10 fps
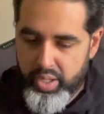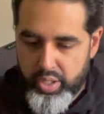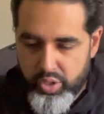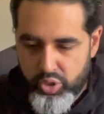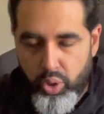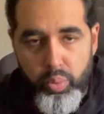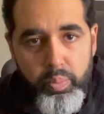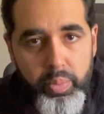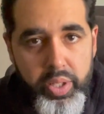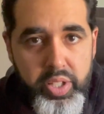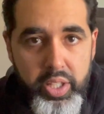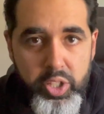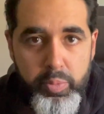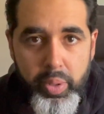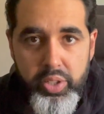So let's get
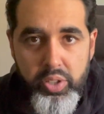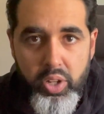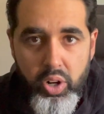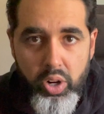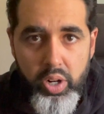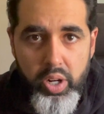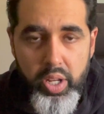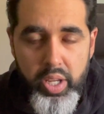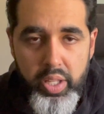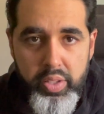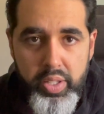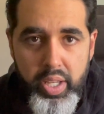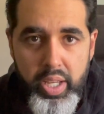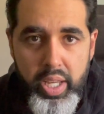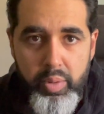this plugged into the car and
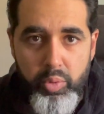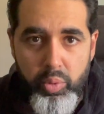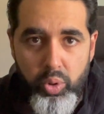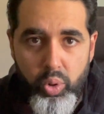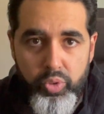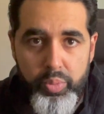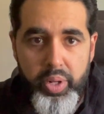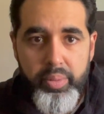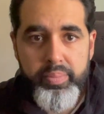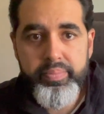then we will go from there.